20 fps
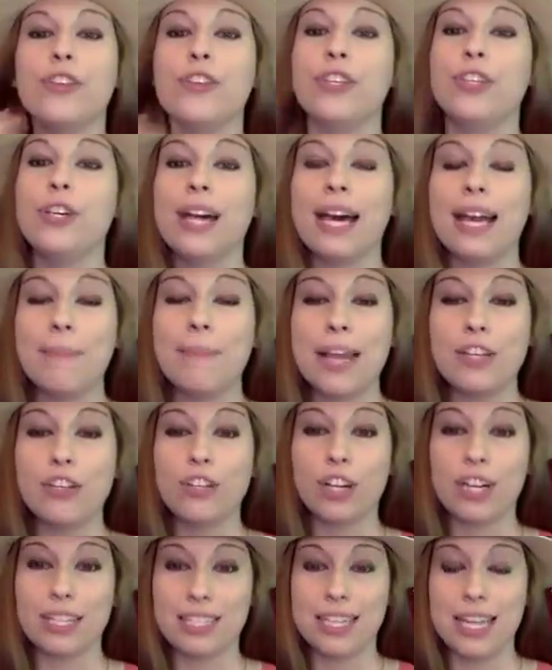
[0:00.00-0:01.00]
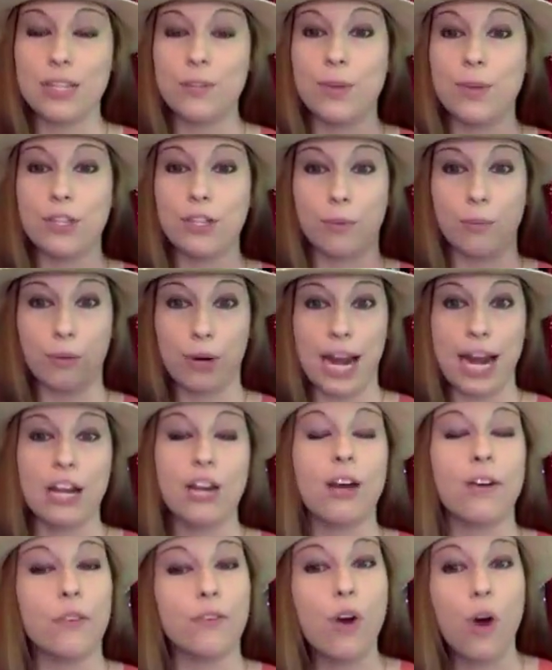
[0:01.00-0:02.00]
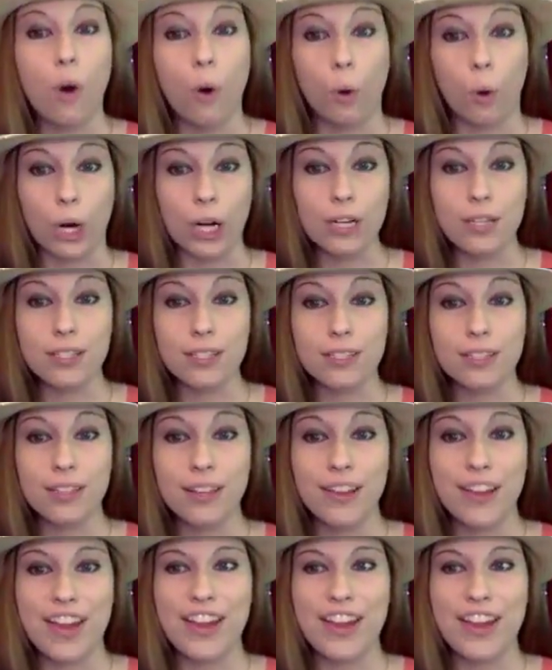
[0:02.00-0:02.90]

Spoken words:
You got to make sure it stays with your brand, of course.